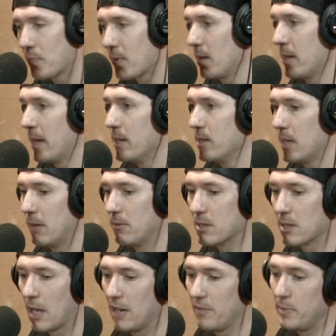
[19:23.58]
that he saved his
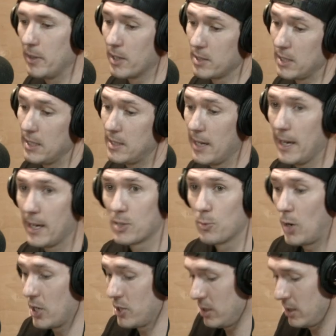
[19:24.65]
life, because he takes
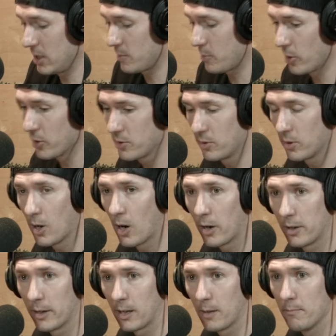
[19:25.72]
Washington's personal
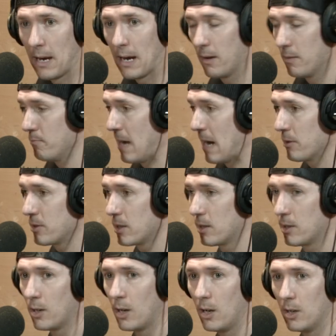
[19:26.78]
guard, like a mounted
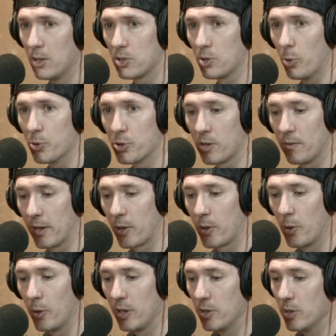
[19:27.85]
soldiers of like
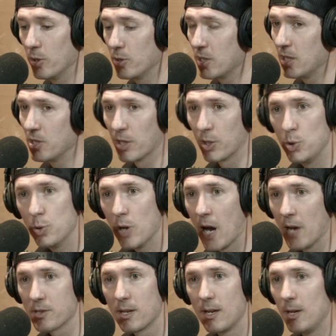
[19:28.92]
30 dudes, and he's like, you
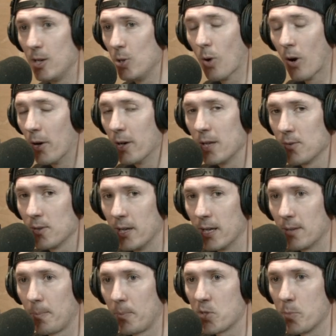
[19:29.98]
guys who aren't even like
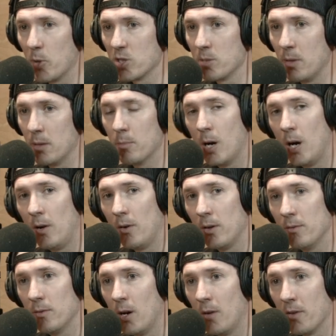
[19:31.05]
supposed to be
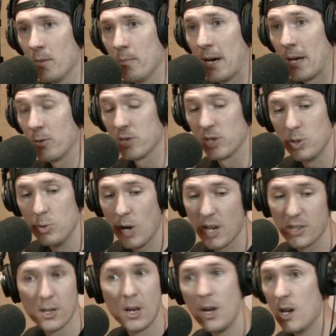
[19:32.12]
involved in the battle, he's like, you guys
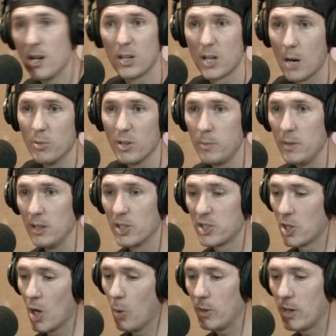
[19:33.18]
come with me, let's
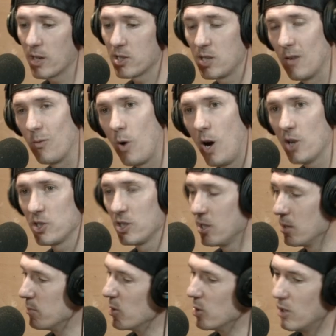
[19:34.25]
go, we got to save
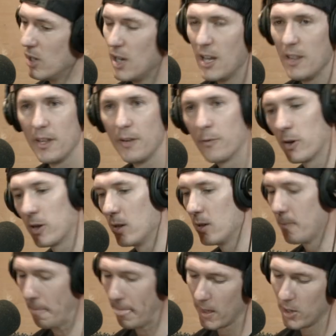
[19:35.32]
Washington, dude. They
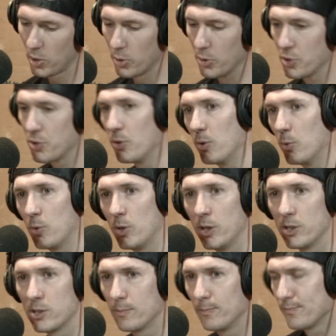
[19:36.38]
freaking cruise through the
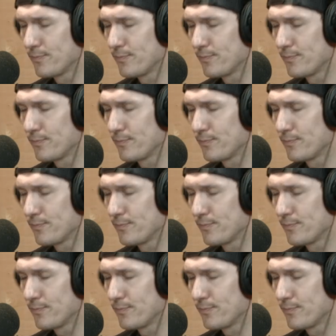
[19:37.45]
woods,